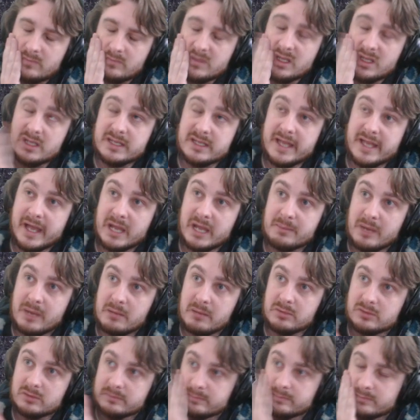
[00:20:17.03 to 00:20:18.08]

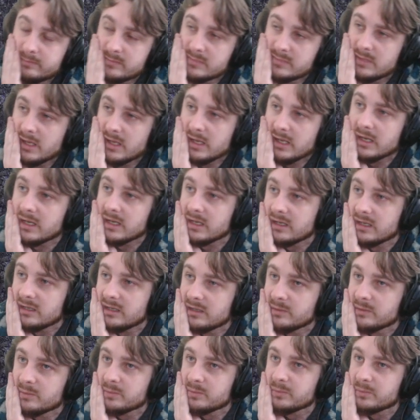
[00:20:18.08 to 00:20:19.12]
Yagababble.
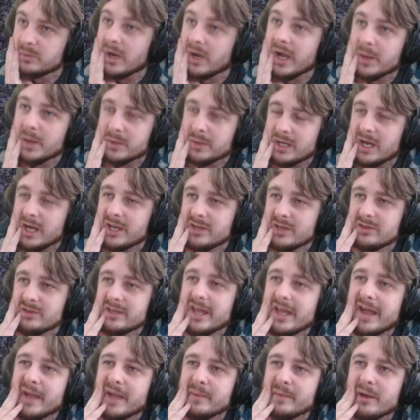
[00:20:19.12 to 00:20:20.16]
I would argue
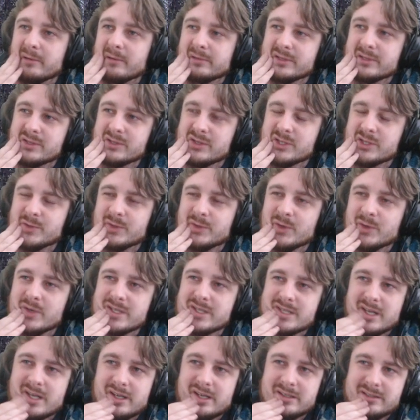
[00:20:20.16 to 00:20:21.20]
Yagababble is also a noise
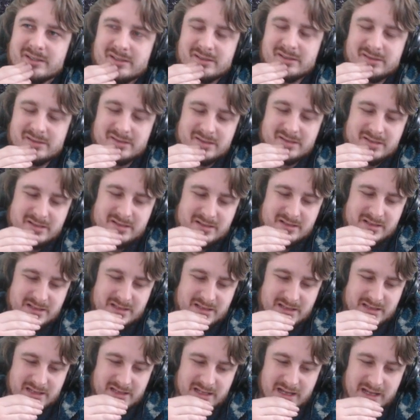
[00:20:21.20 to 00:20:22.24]
character,
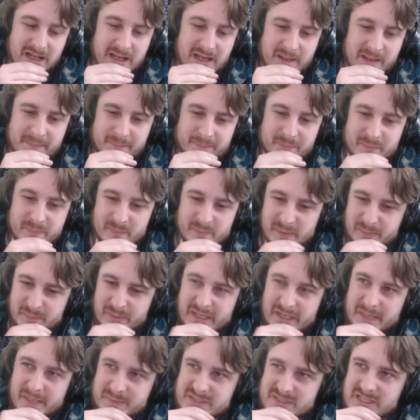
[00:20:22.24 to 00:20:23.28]
but
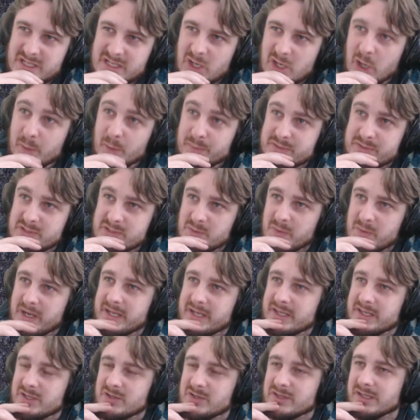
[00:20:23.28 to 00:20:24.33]
perhaps in the opposite way
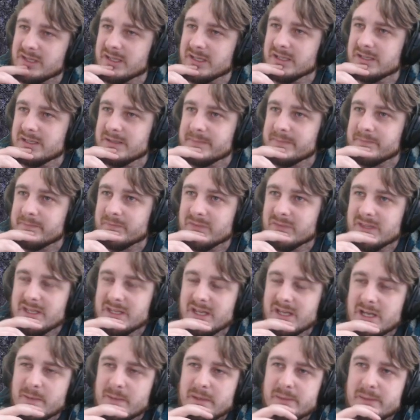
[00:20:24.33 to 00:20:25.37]
that you think. The
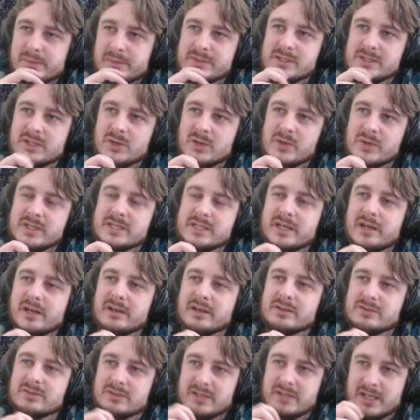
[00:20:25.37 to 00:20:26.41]
Yagababble is a noise
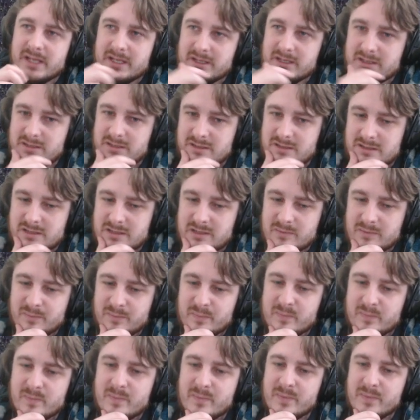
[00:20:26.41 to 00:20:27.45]
character in that
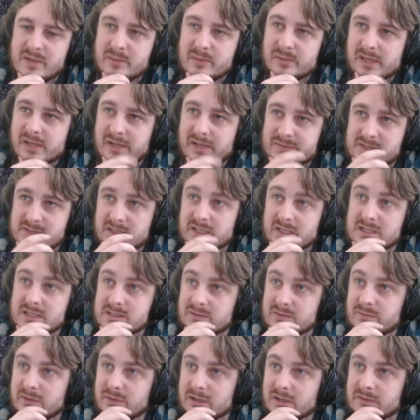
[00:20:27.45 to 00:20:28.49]
people have to
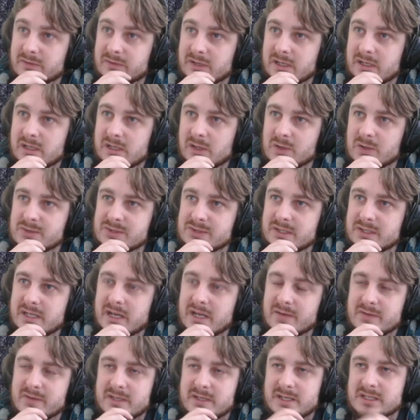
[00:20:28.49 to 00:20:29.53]
listen very, very closely to
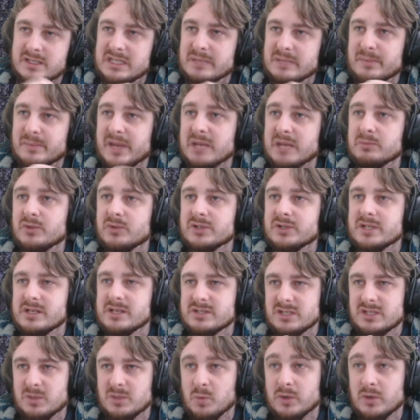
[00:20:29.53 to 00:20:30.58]
everything, and they're paying more
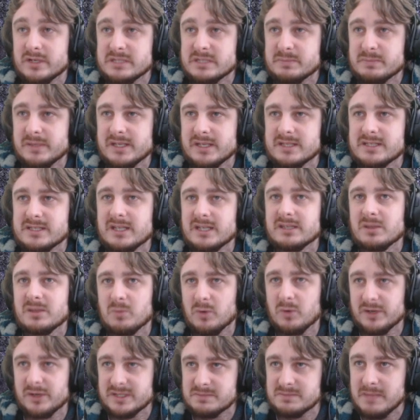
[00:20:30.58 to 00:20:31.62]
attention to what is being said than
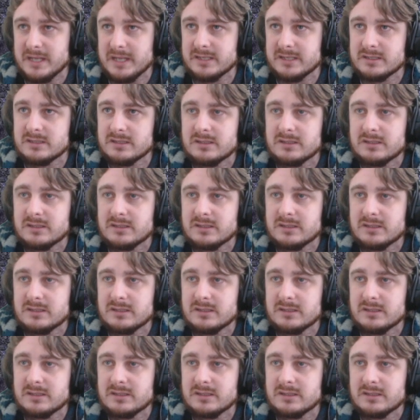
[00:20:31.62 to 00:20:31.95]
what is meant.